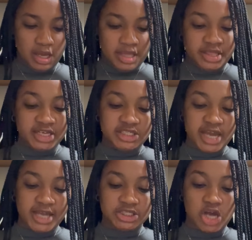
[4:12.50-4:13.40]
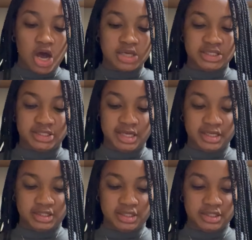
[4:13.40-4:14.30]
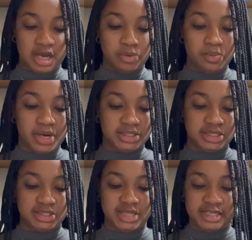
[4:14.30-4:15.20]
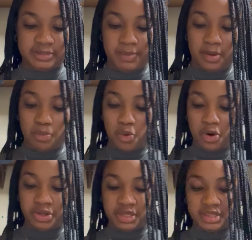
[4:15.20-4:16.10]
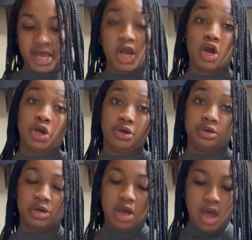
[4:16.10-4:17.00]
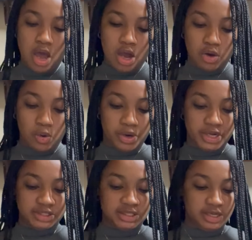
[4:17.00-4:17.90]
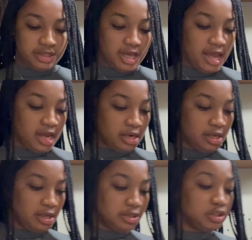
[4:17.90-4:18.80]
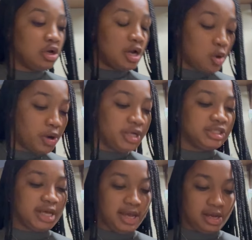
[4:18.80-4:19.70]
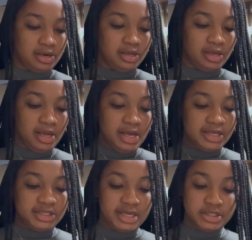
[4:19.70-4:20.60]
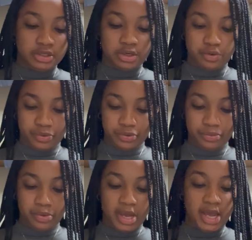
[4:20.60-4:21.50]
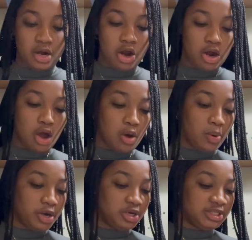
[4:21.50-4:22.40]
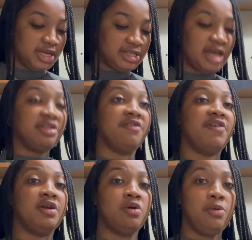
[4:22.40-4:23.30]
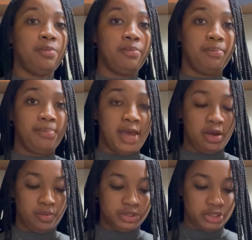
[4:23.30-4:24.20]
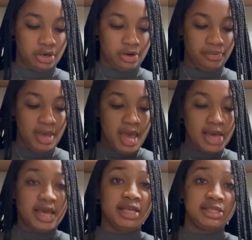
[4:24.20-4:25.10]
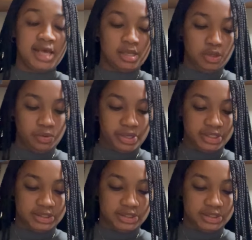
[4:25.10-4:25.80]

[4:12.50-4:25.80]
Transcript: This change caused the citizens unrest since they spend more than they earn, according to Anna Santa Cruz and her co-worker just at the Federal Bank Reserve in St. Louis.